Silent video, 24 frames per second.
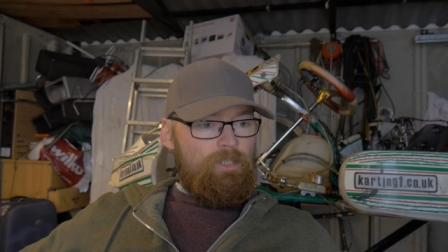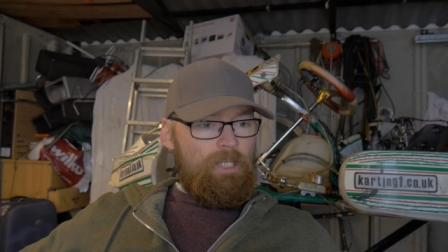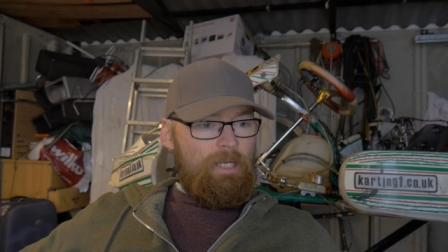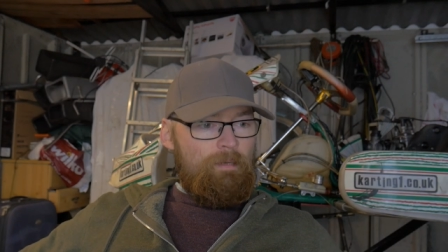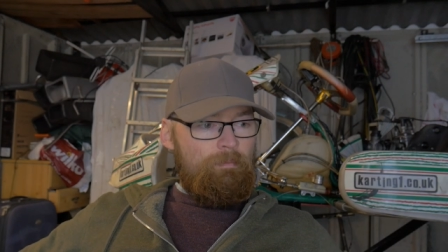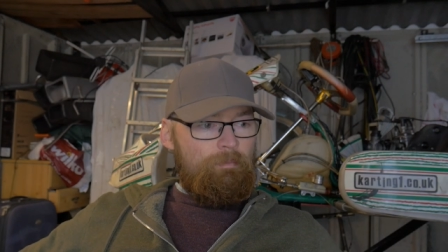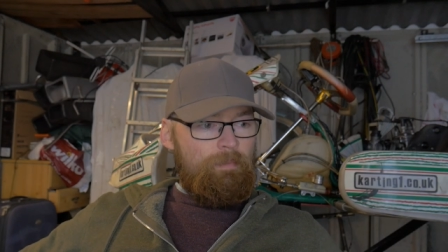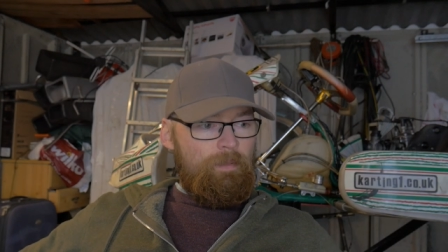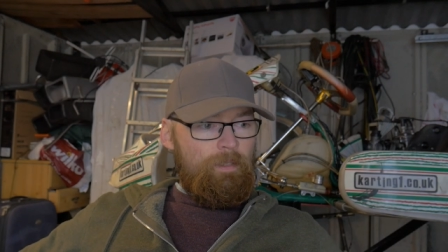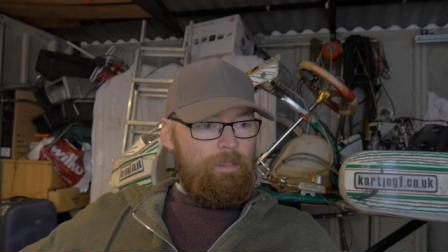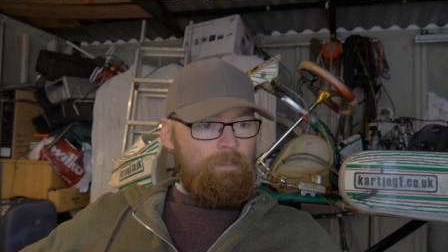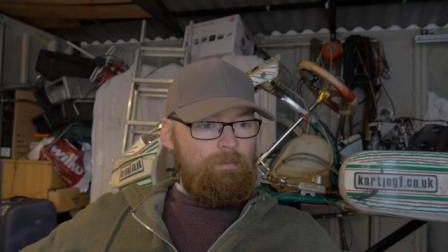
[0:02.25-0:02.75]

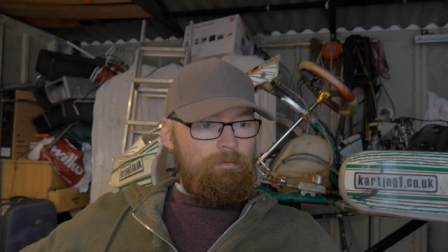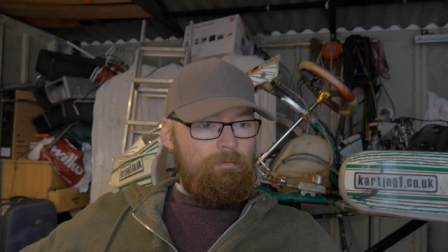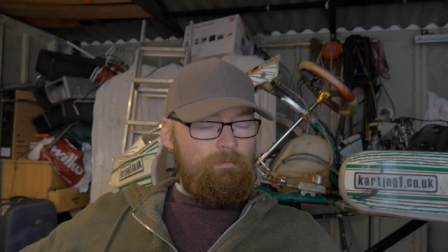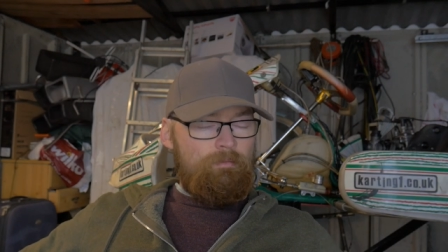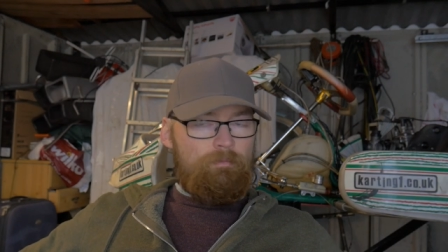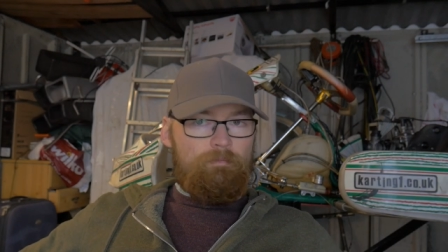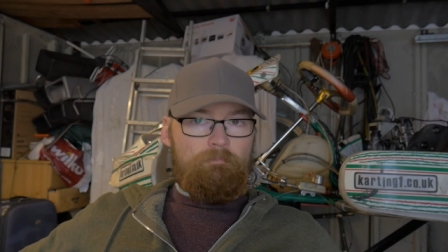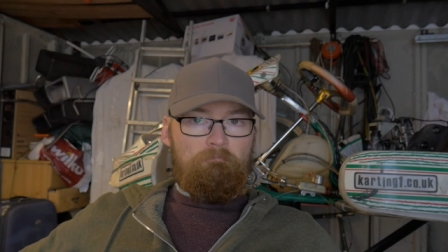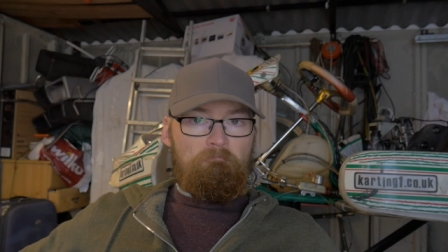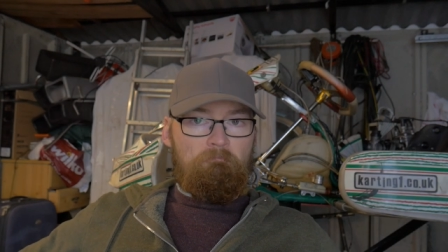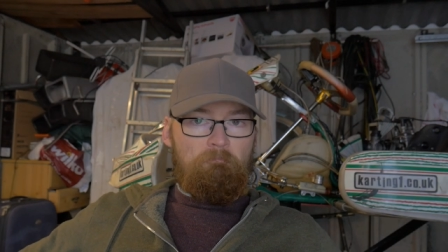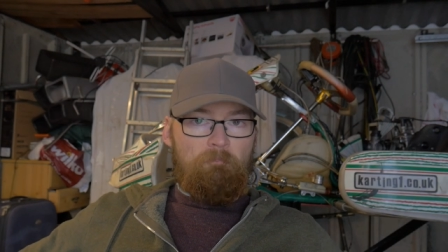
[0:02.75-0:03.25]
champion.
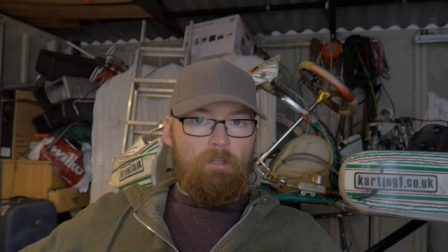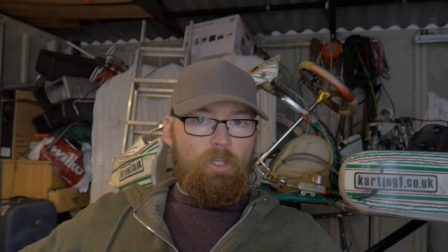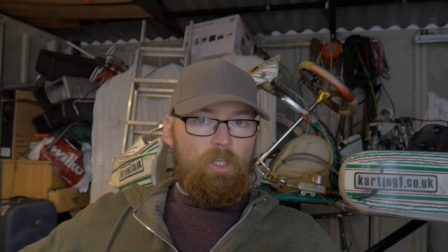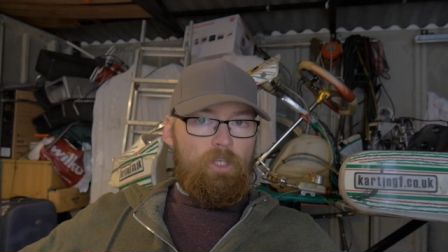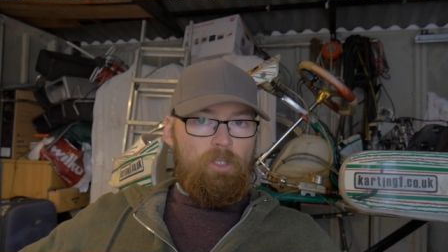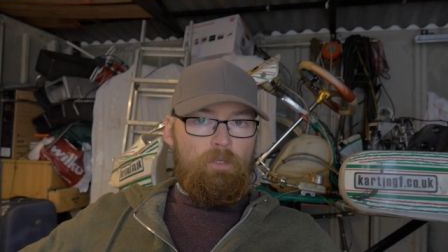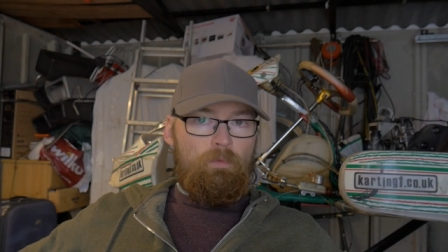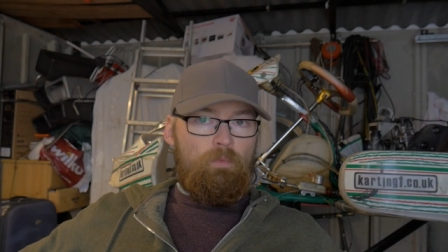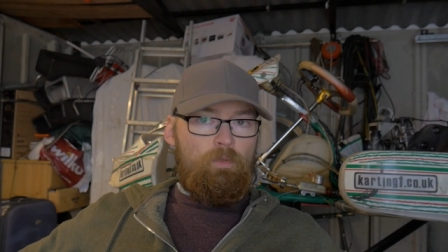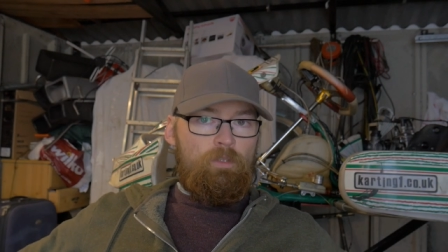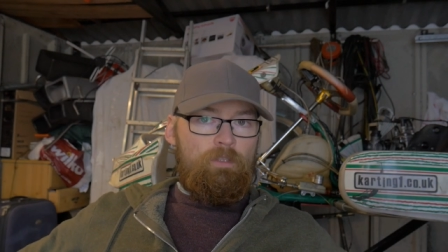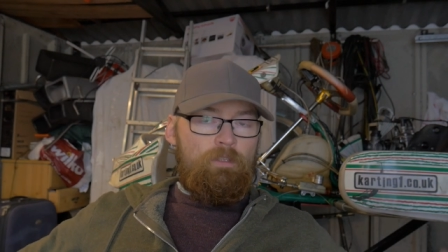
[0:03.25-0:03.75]

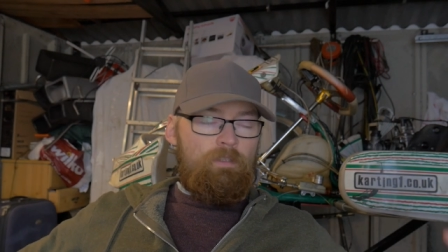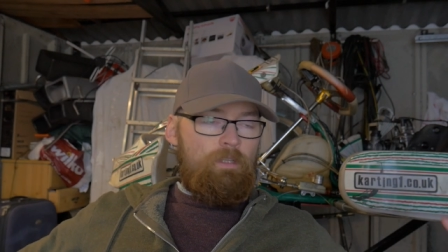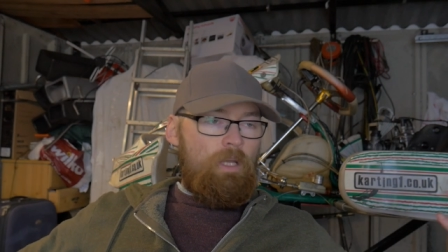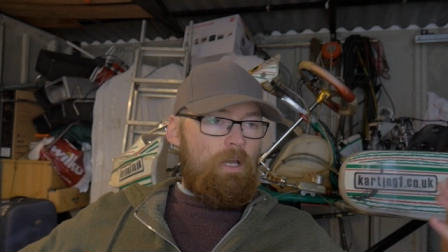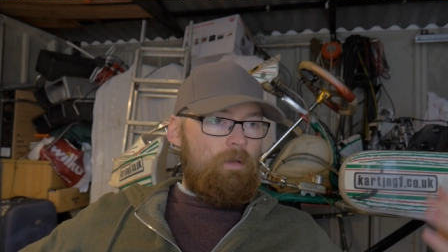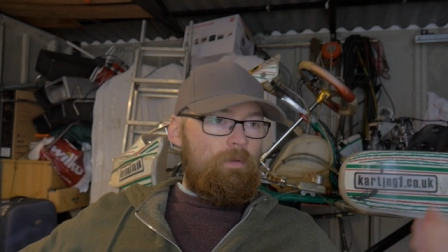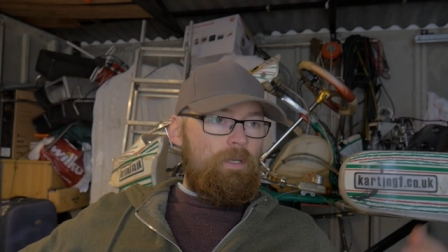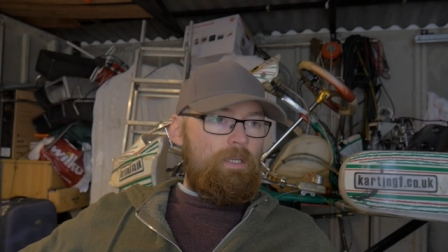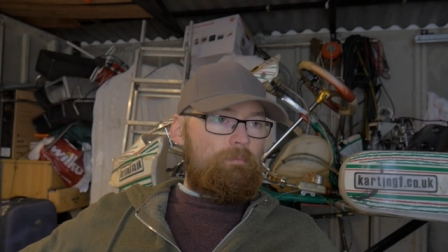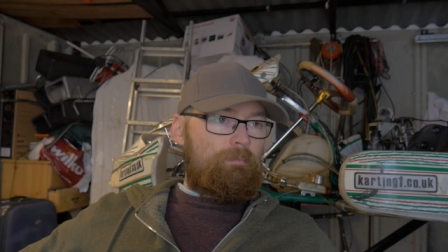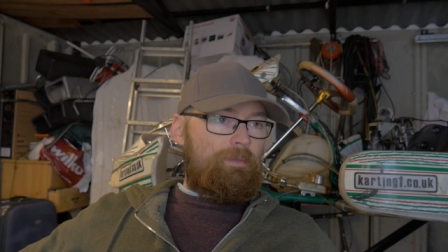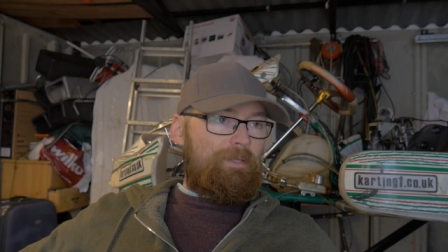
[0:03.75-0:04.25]
You wouldn't
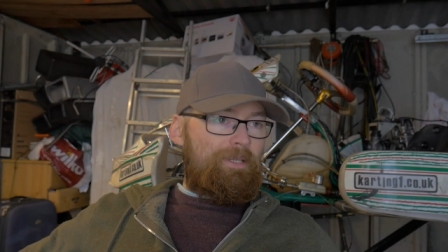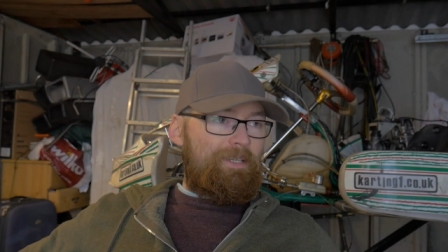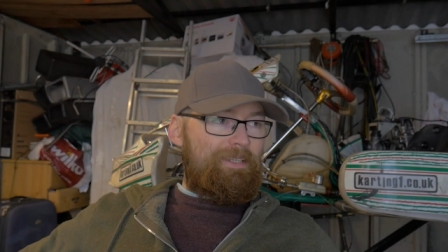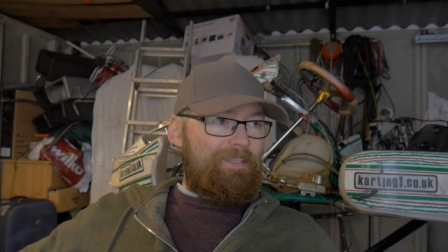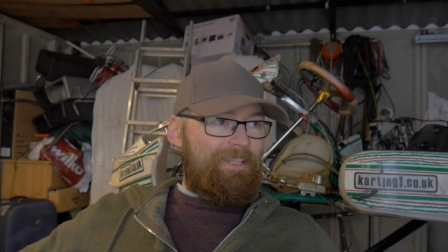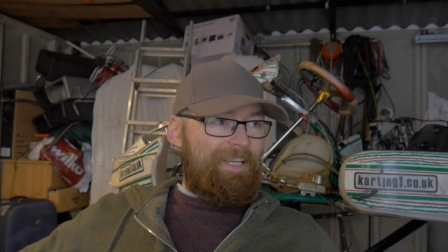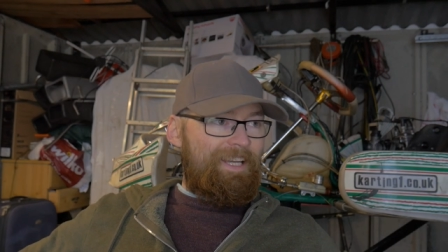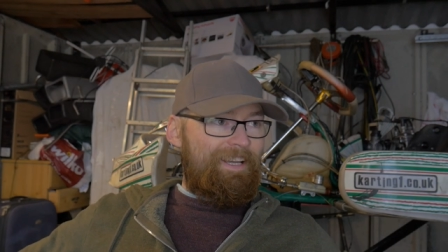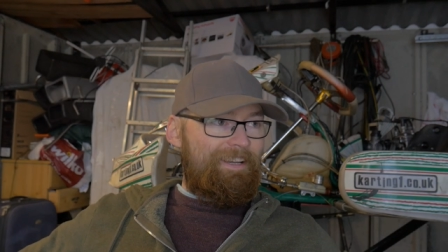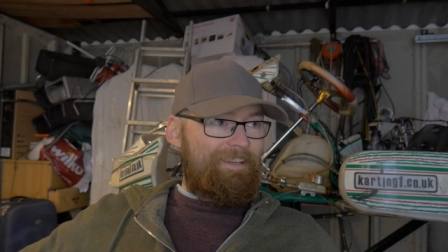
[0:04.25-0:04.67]
know it, but